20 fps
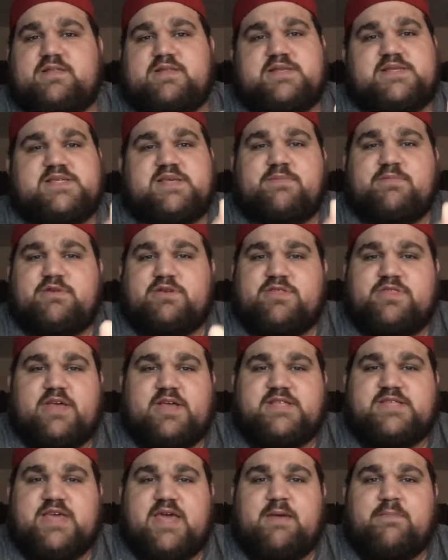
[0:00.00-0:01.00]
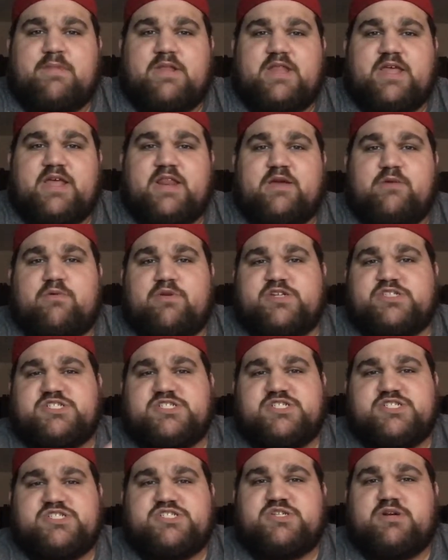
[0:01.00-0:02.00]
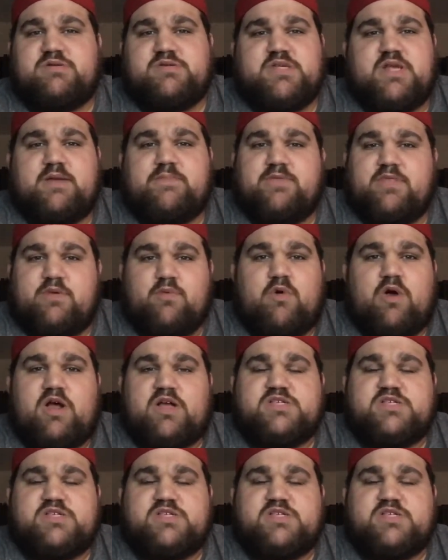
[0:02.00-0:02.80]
it's a similar thing to Emelina where she just shows up and then